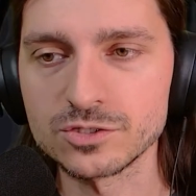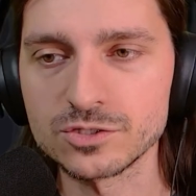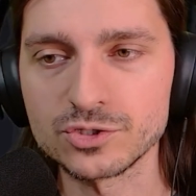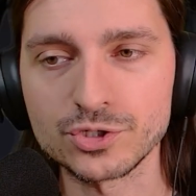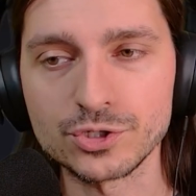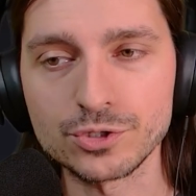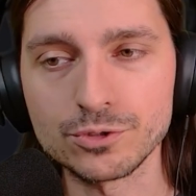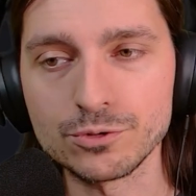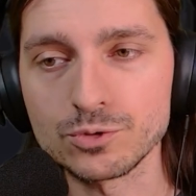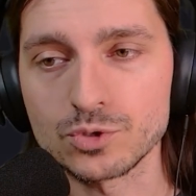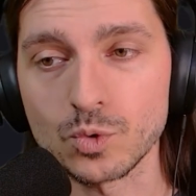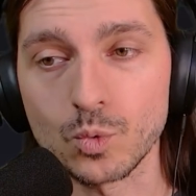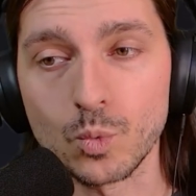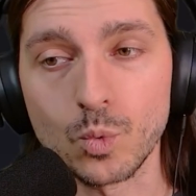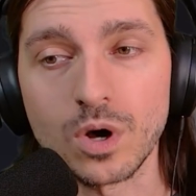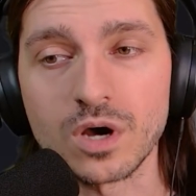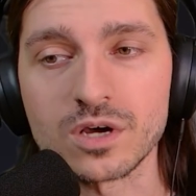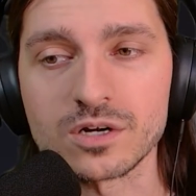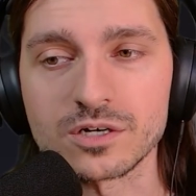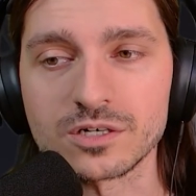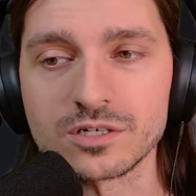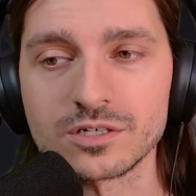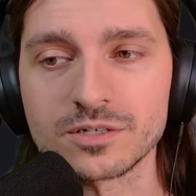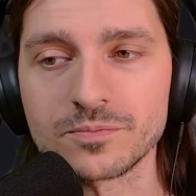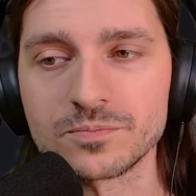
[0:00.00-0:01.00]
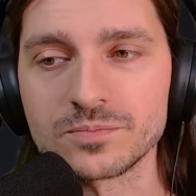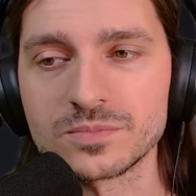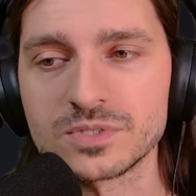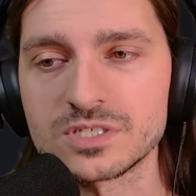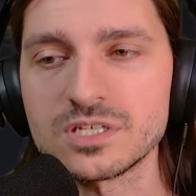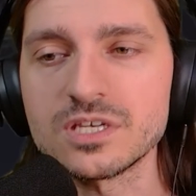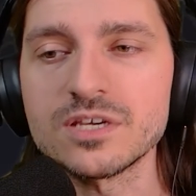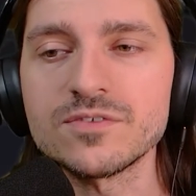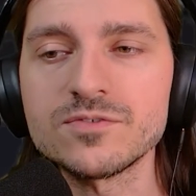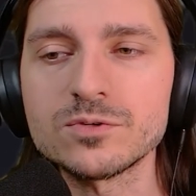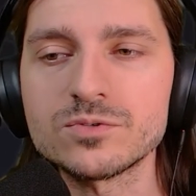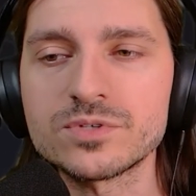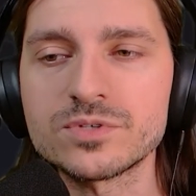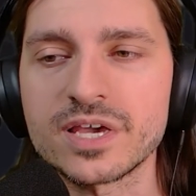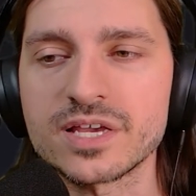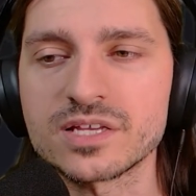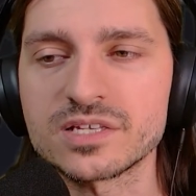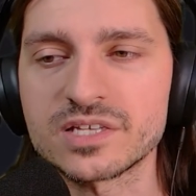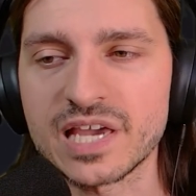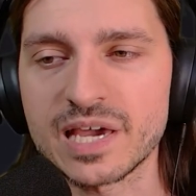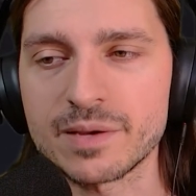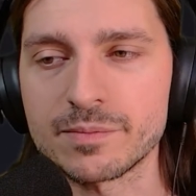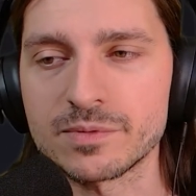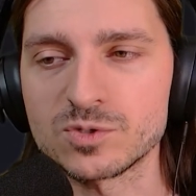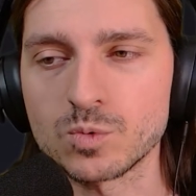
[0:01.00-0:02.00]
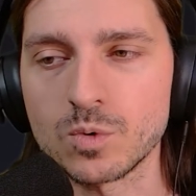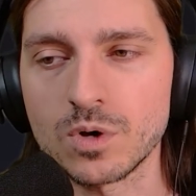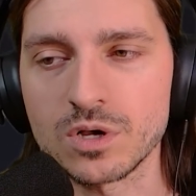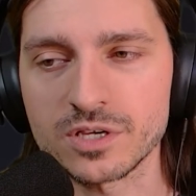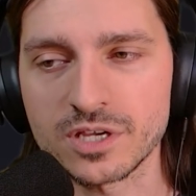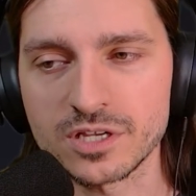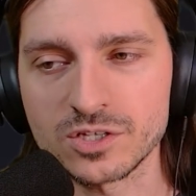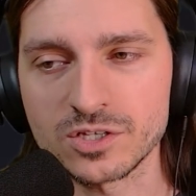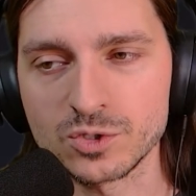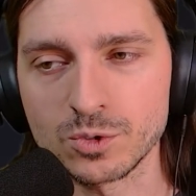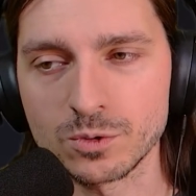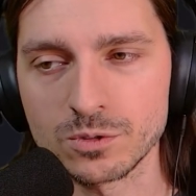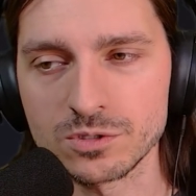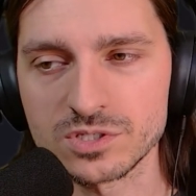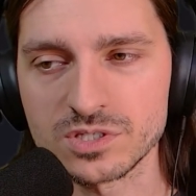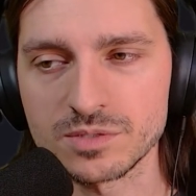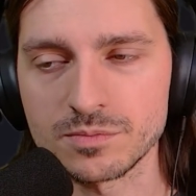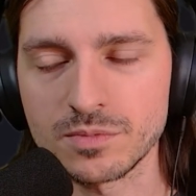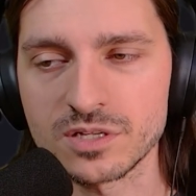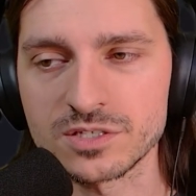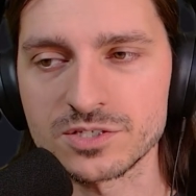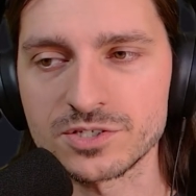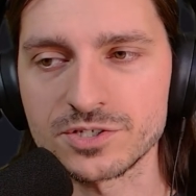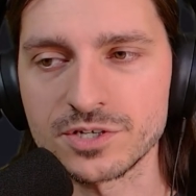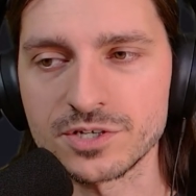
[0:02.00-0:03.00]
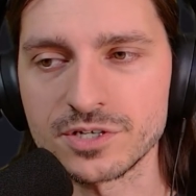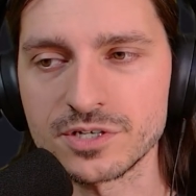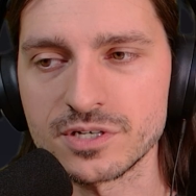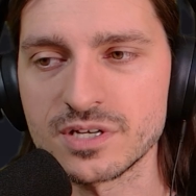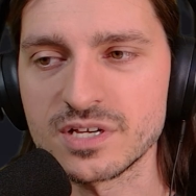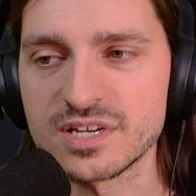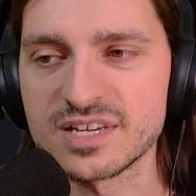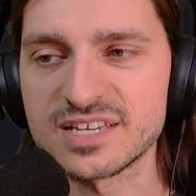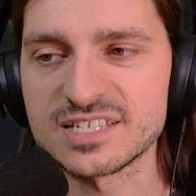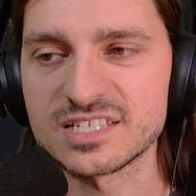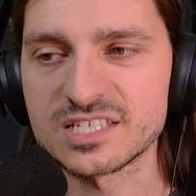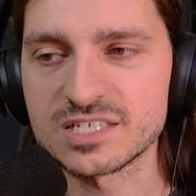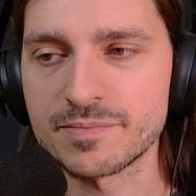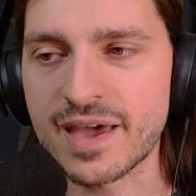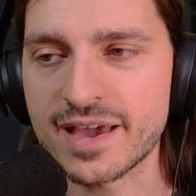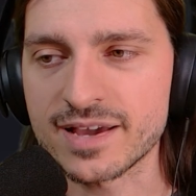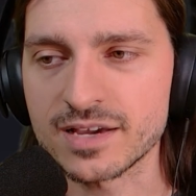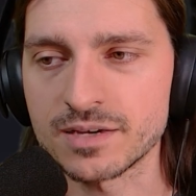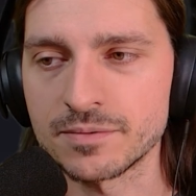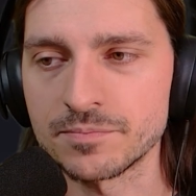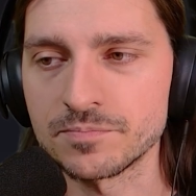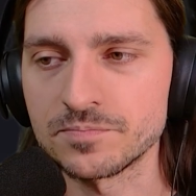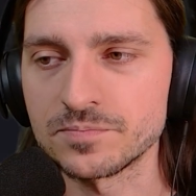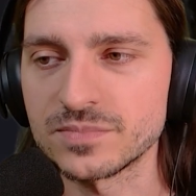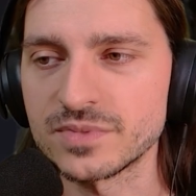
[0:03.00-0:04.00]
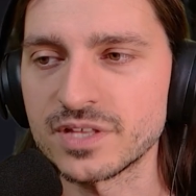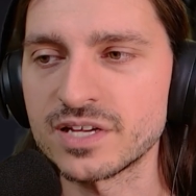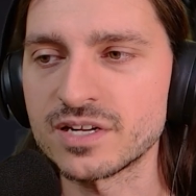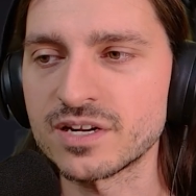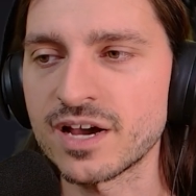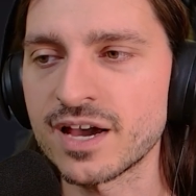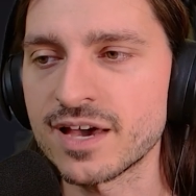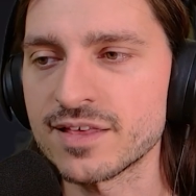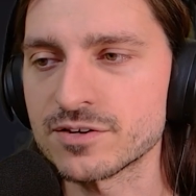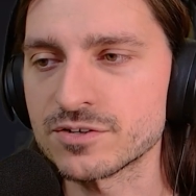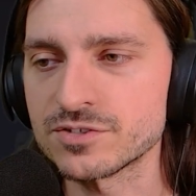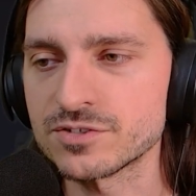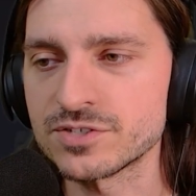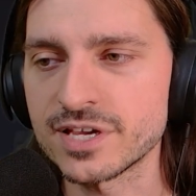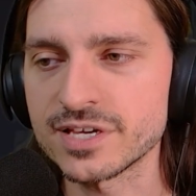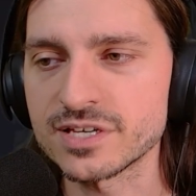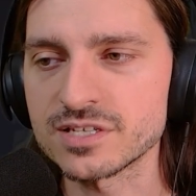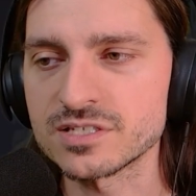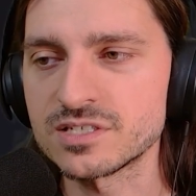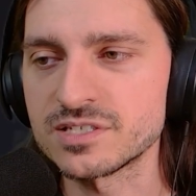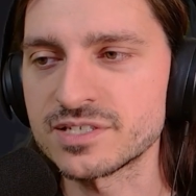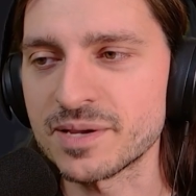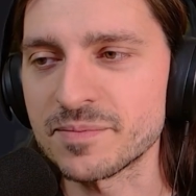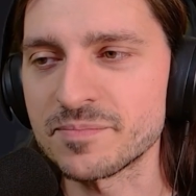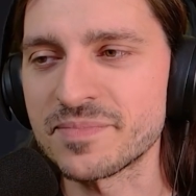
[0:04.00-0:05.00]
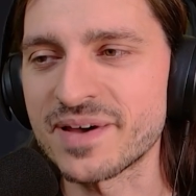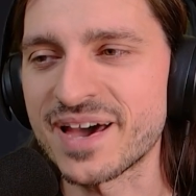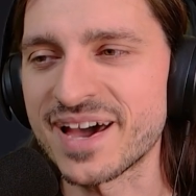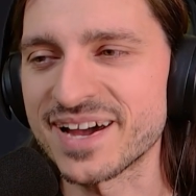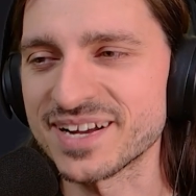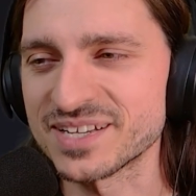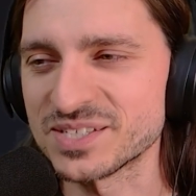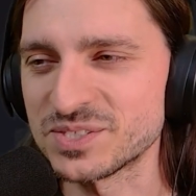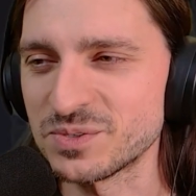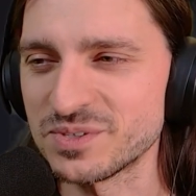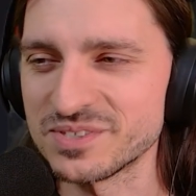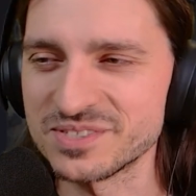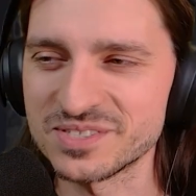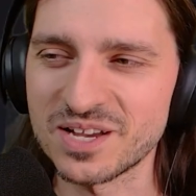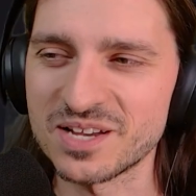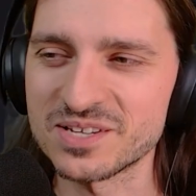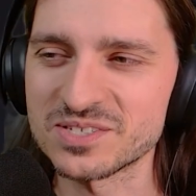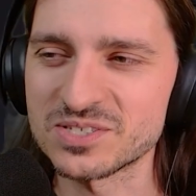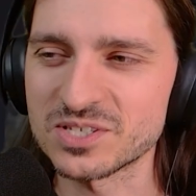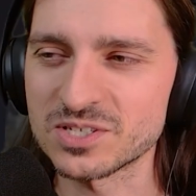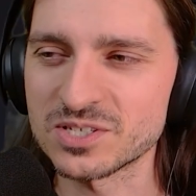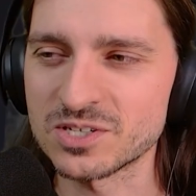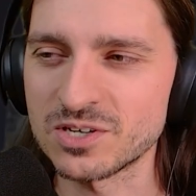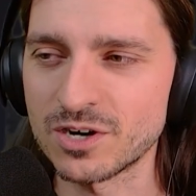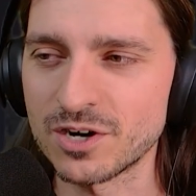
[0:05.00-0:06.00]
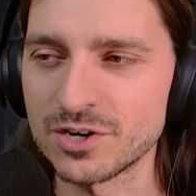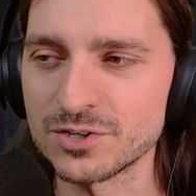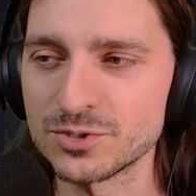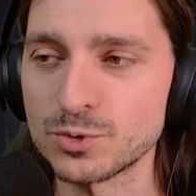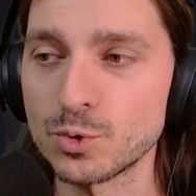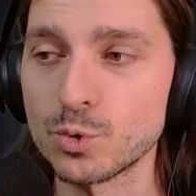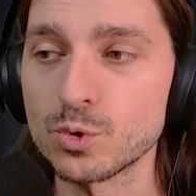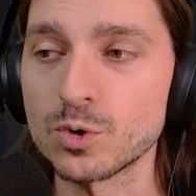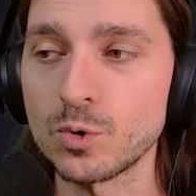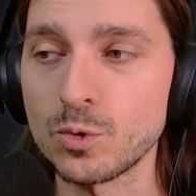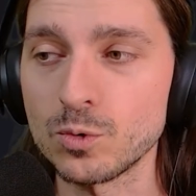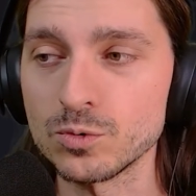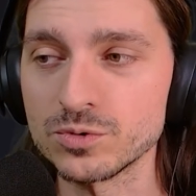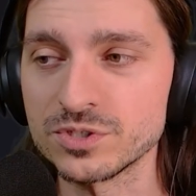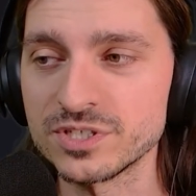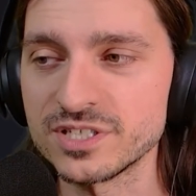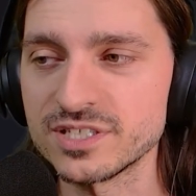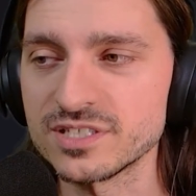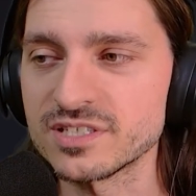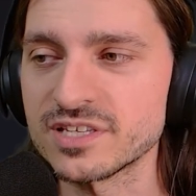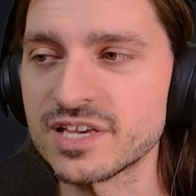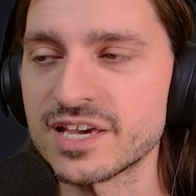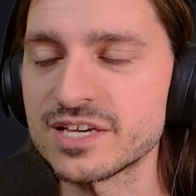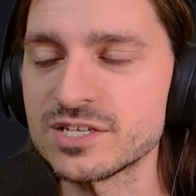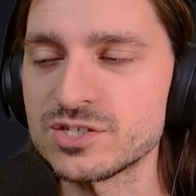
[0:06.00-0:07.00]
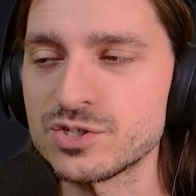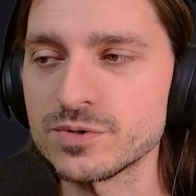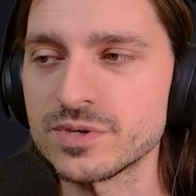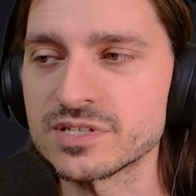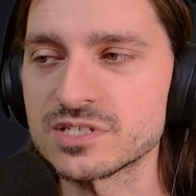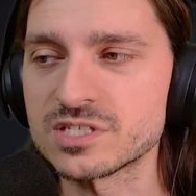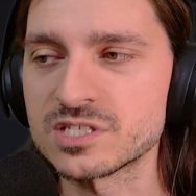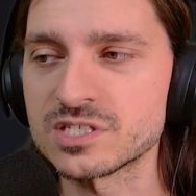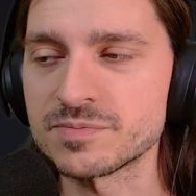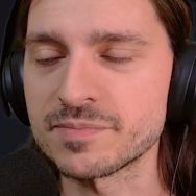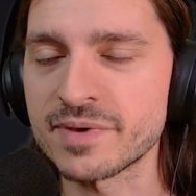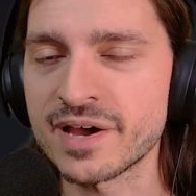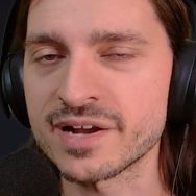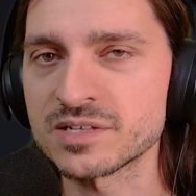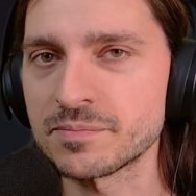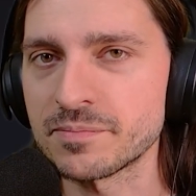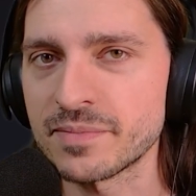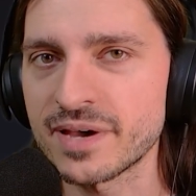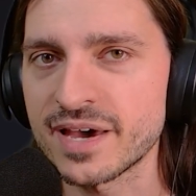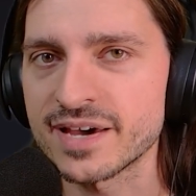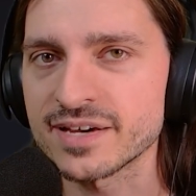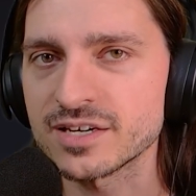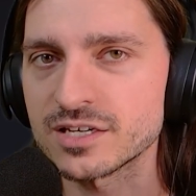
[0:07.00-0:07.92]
Choose Water. See if you take damage walking towards the monster, smack them, then either take a step back to exhaust the card or hold it in case you get smacked